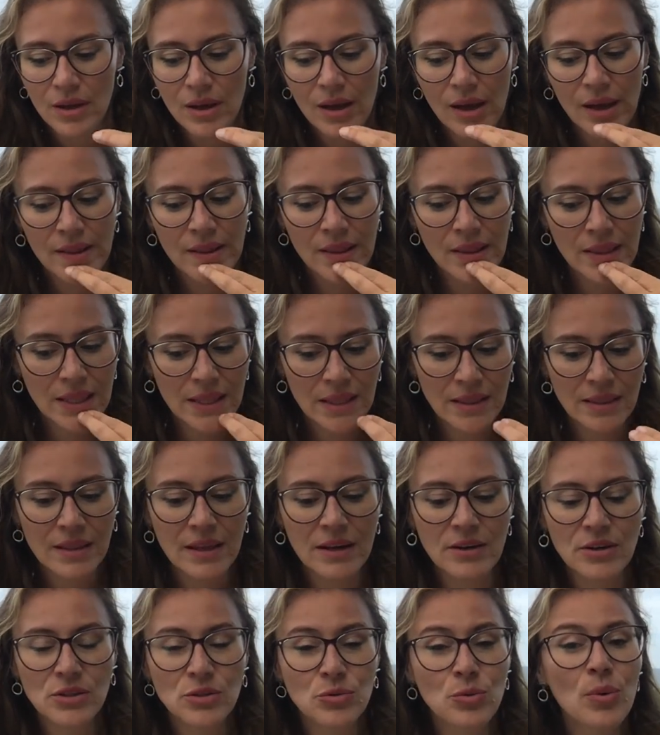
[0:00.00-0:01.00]
And
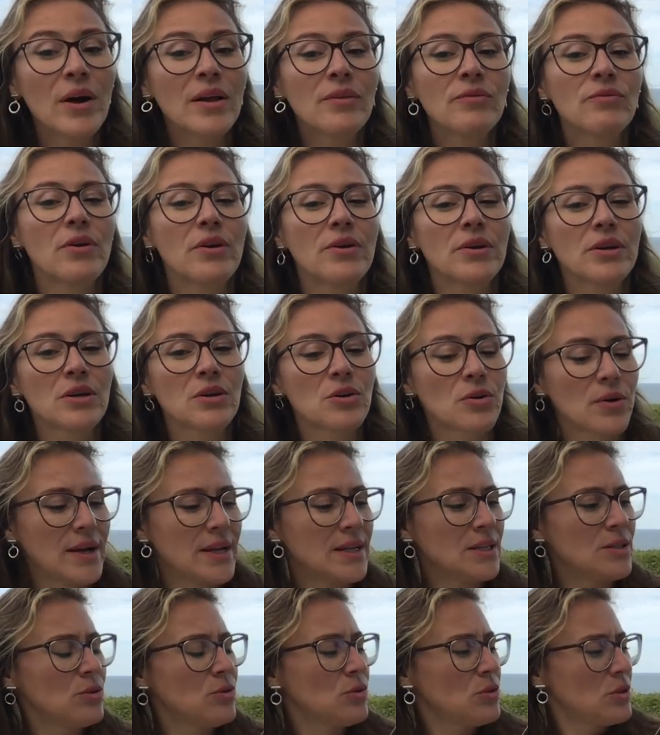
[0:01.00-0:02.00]
there is one very
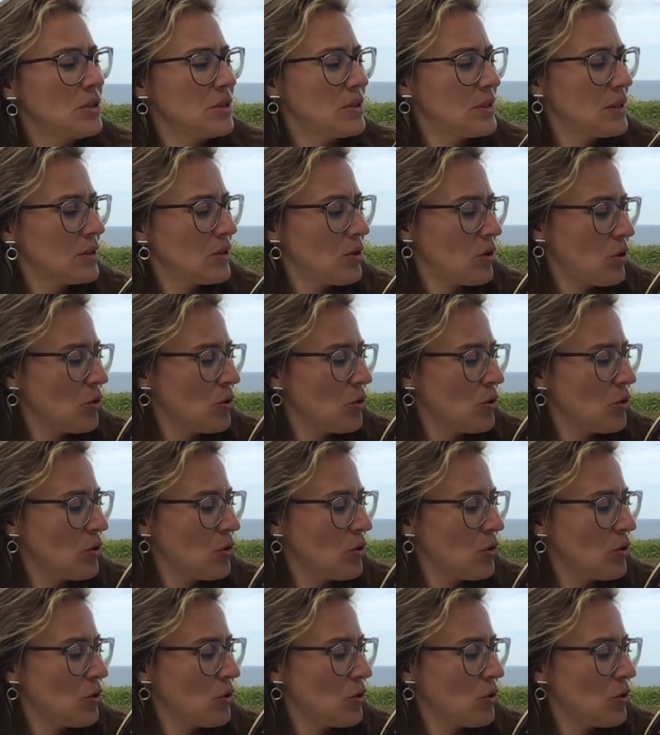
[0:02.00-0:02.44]
great news is that